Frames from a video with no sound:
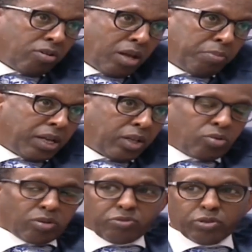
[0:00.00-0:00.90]
I mean, I
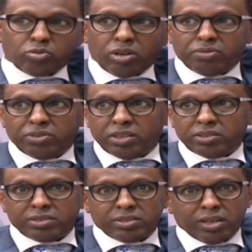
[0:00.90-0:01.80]
taught for 12
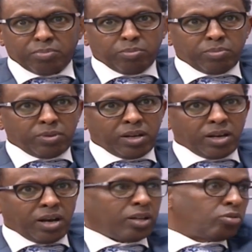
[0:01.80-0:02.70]
years, and
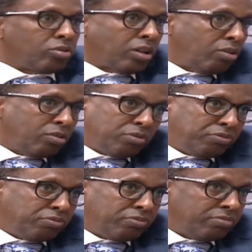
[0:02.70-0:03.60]
uh, I taught a lot of
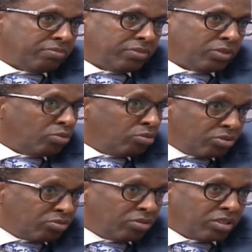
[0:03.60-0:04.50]
good
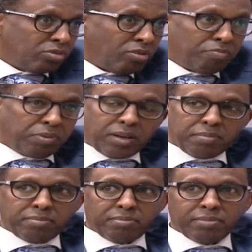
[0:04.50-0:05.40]
students who have
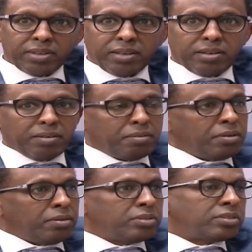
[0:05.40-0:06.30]
become
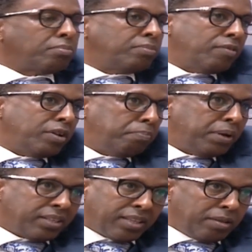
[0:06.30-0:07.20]
some even
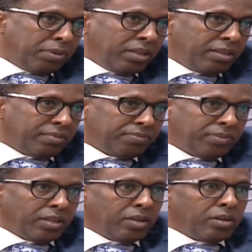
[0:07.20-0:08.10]
better than me. Like
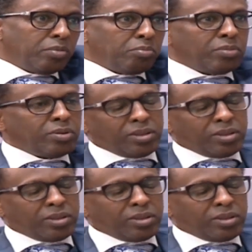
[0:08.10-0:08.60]
who? N name one or